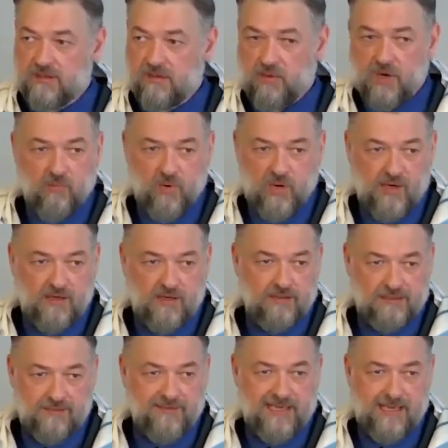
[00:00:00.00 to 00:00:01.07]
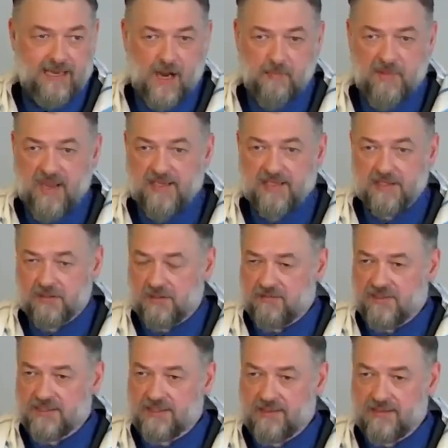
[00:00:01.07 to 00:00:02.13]
That when we're living at our best, all
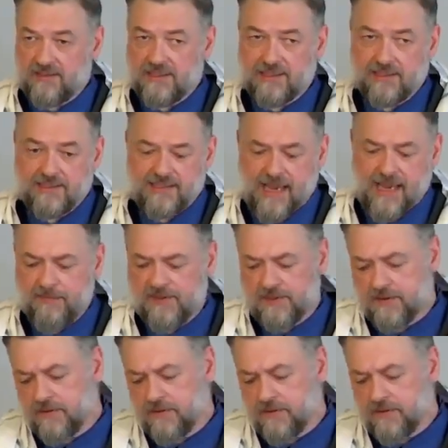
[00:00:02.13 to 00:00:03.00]
of a sudden these things happen.